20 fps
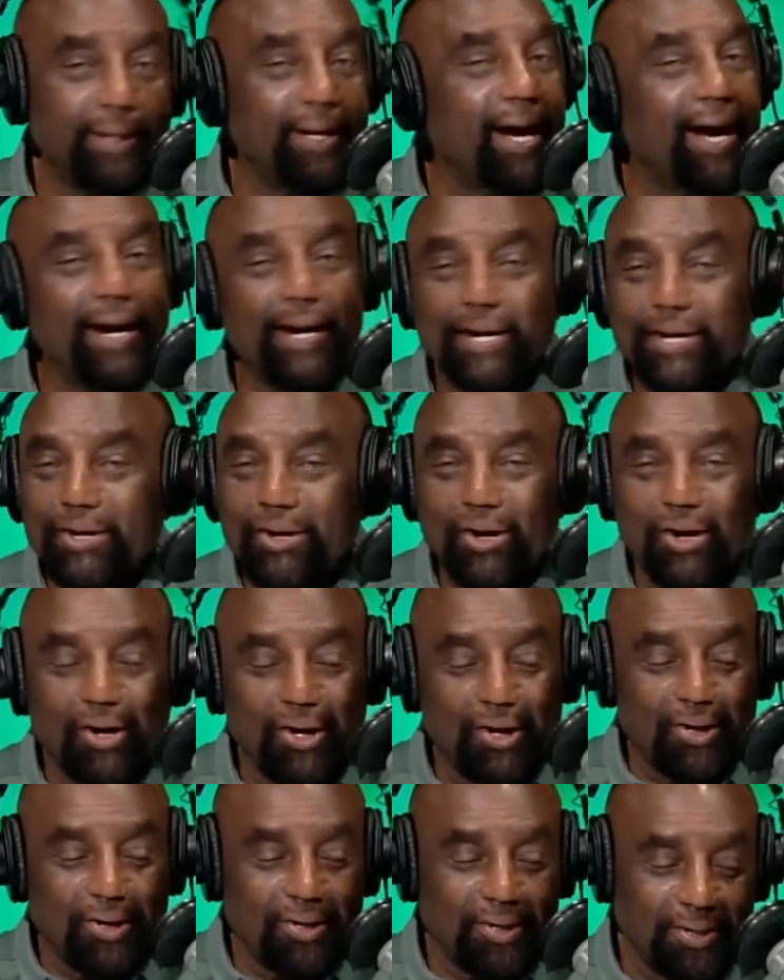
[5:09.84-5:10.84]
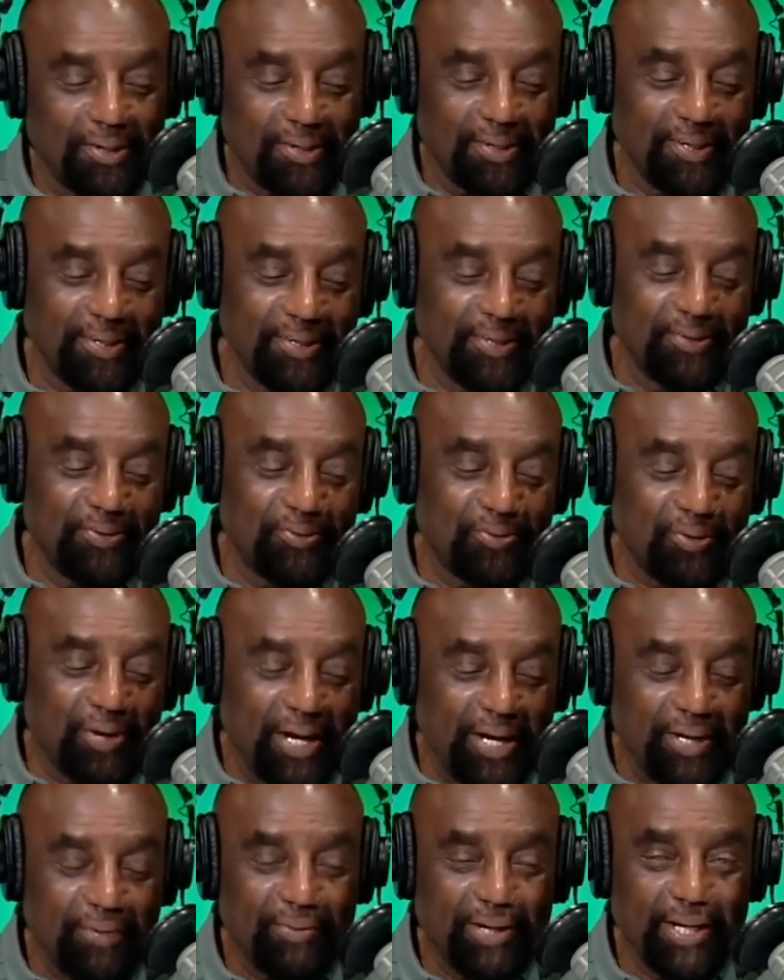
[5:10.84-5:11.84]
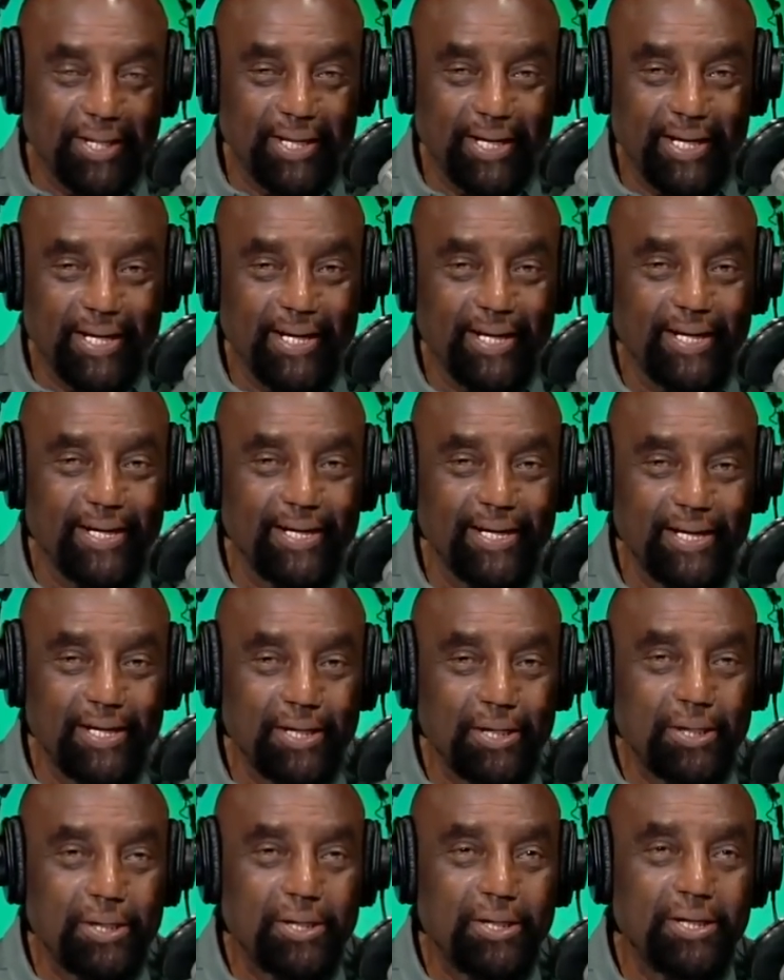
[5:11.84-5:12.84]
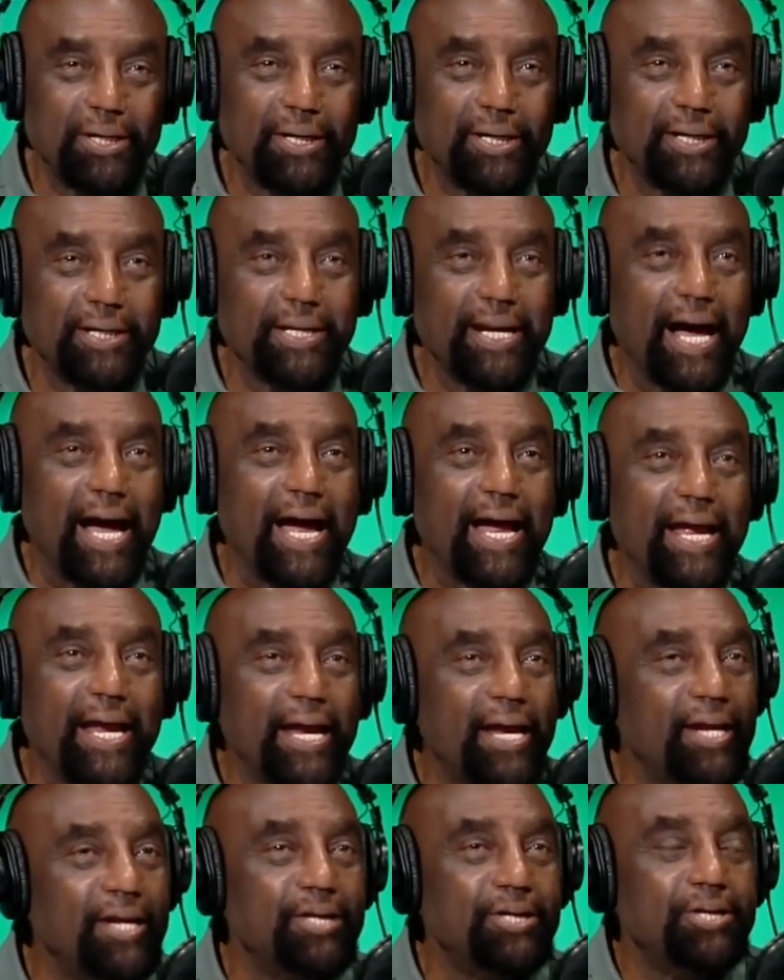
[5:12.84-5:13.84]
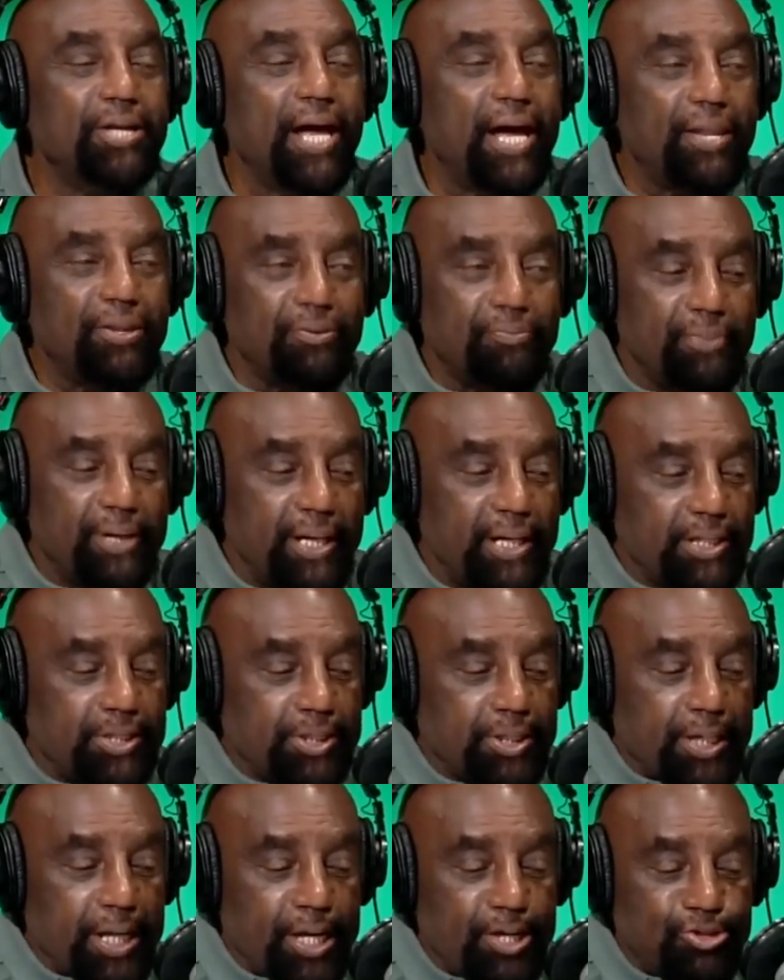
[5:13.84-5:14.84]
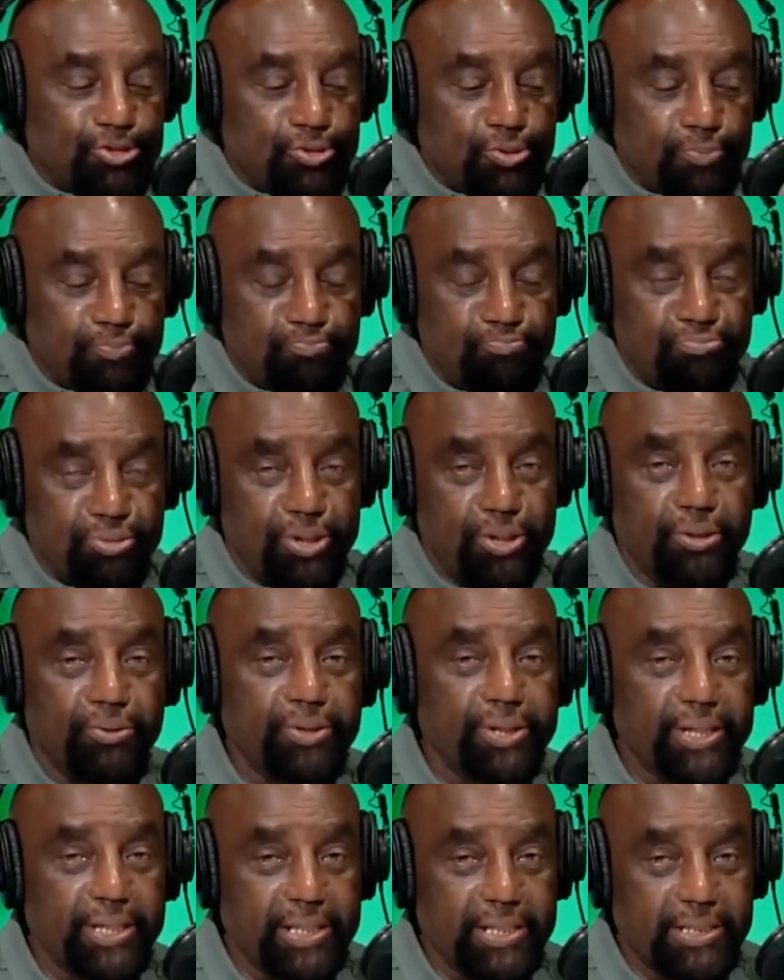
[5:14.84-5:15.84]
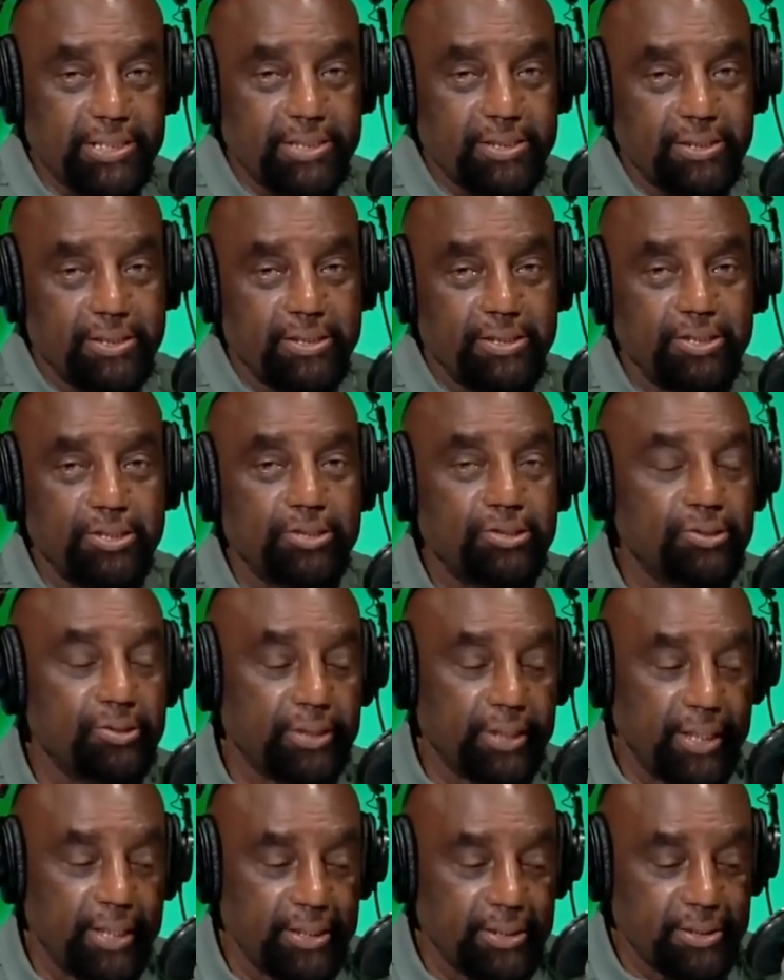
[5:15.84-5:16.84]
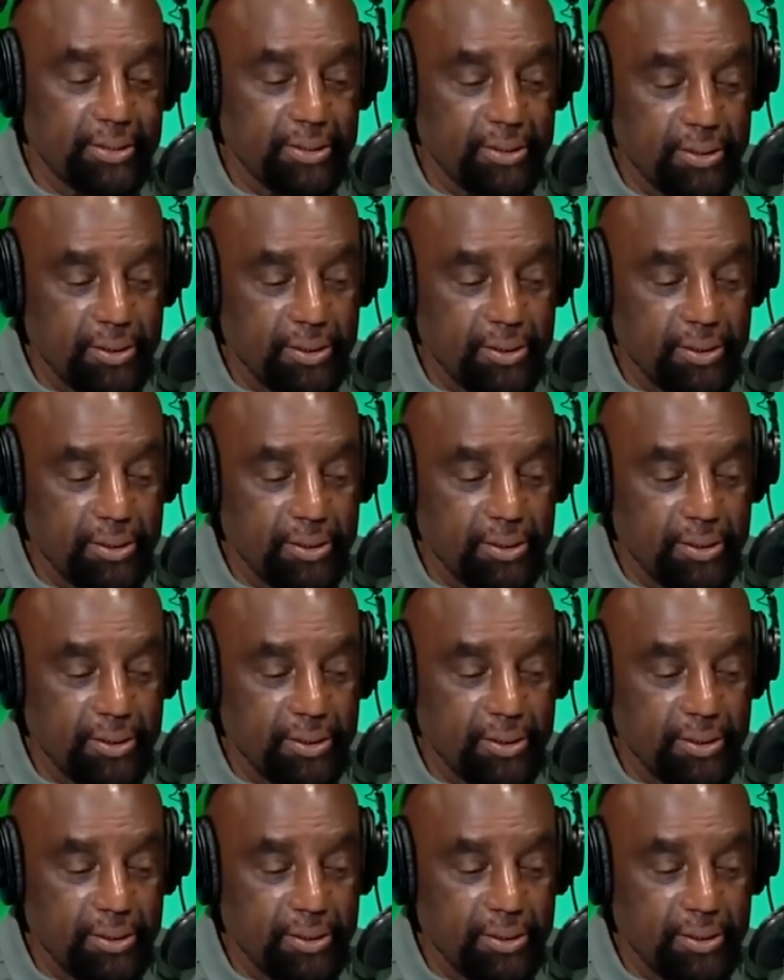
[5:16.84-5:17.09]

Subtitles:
Not at all. You're right about that. It's not the man's nature, period, to do that.